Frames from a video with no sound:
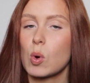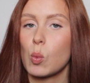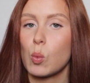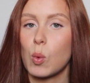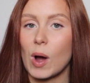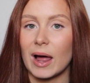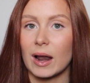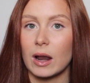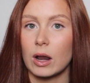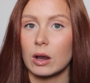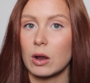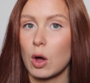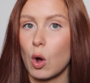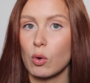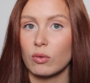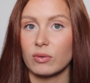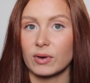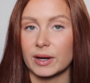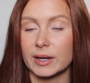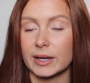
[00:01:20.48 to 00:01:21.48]
well
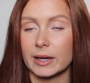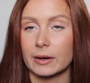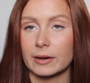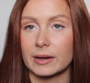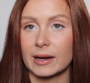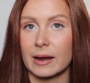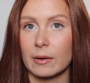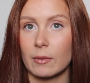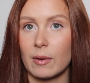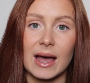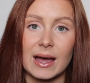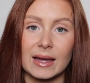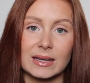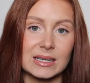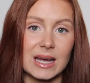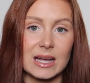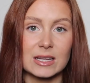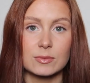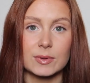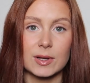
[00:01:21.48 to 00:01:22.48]
over a year now,
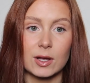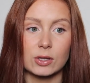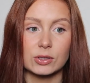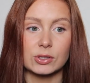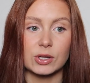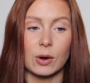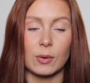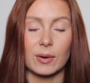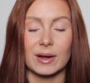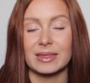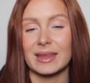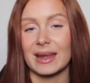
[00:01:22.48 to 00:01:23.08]
and as we all know,